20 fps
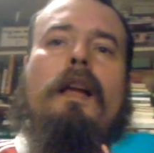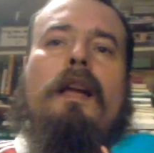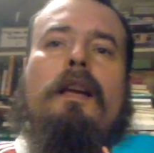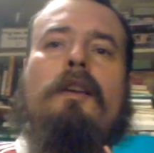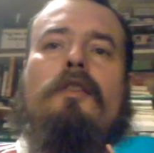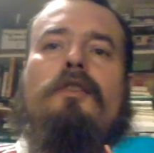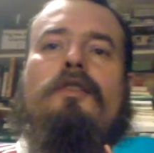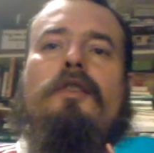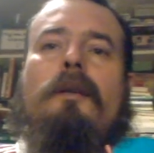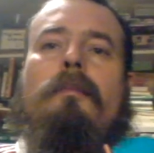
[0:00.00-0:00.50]

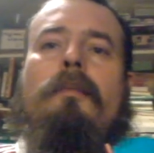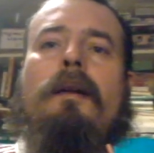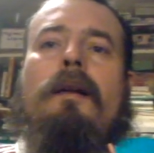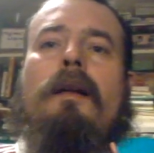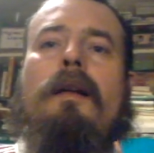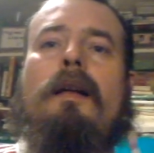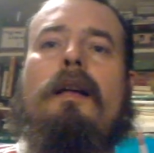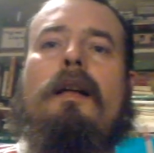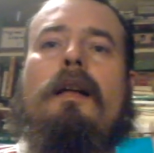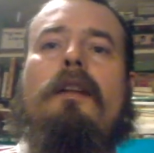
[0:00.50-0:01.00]
Hey YouTube,
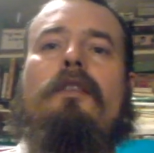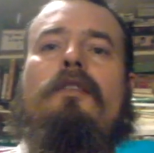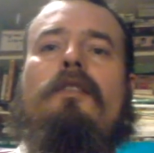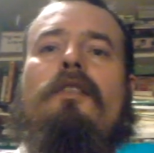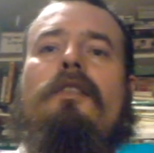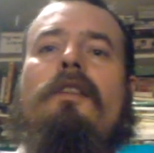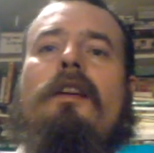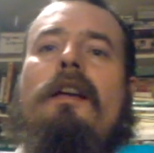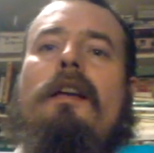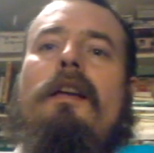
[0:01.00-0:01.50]
and
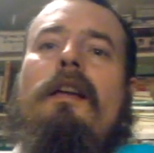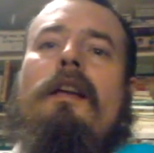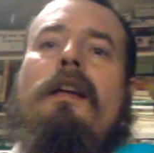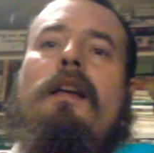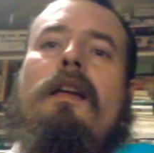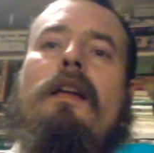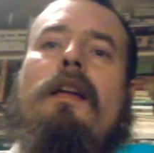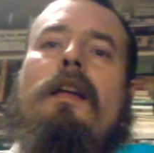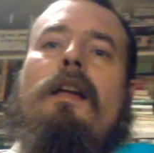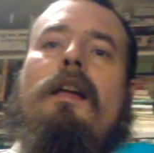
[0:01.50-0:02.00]
today
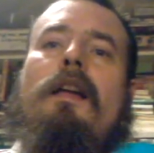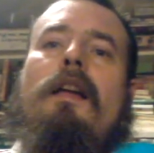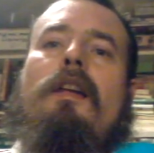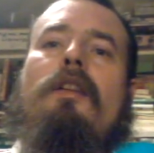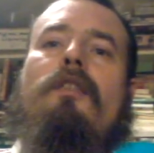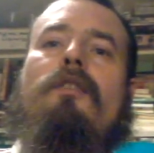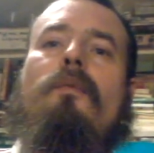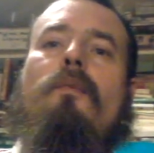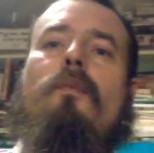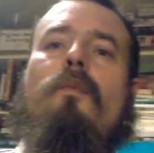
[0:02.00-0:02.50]

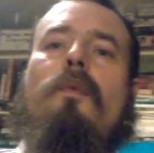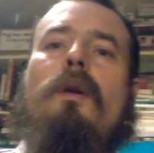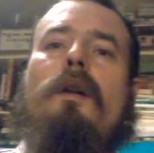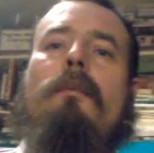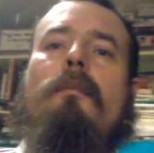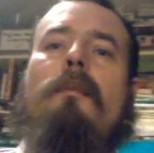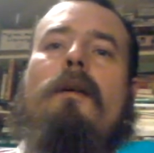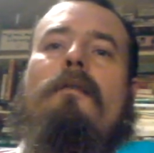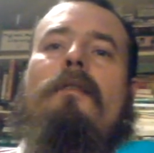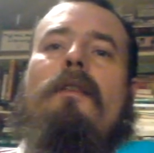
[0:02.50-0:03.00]
is
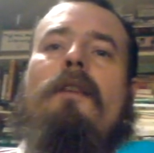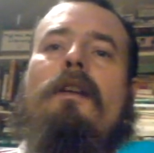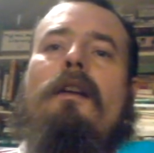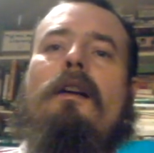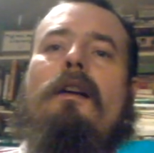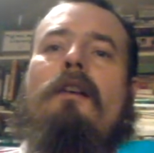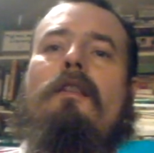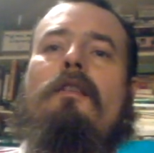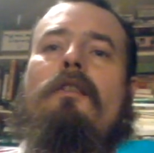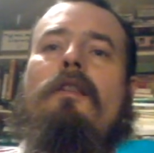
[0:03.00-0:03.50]
one of my
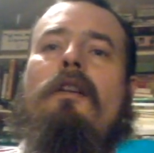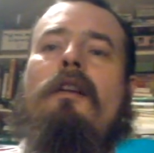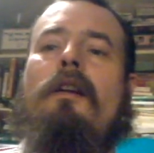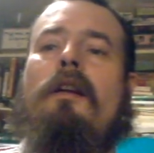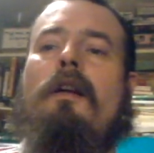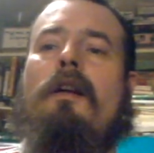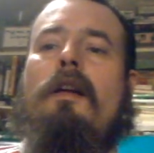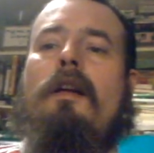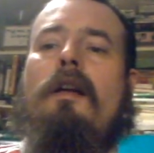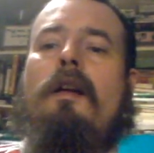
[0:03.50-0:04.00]
videos
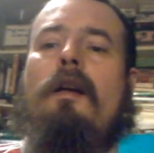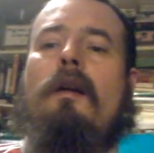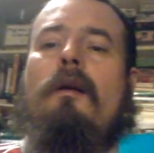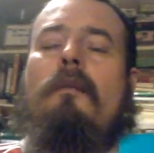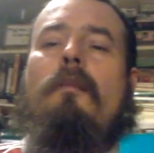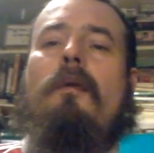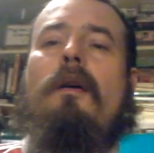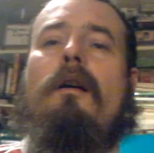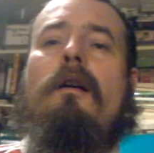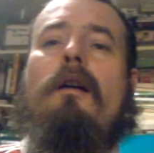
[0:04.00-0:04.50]

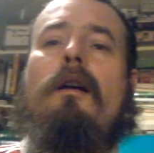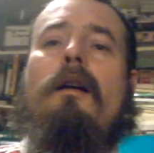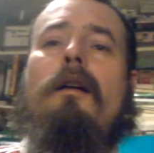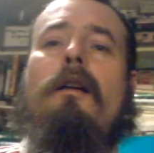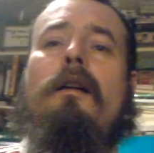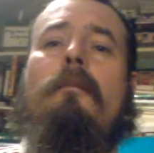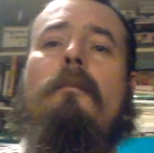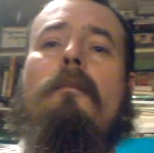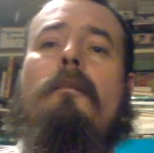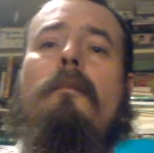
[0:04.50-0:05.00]
where I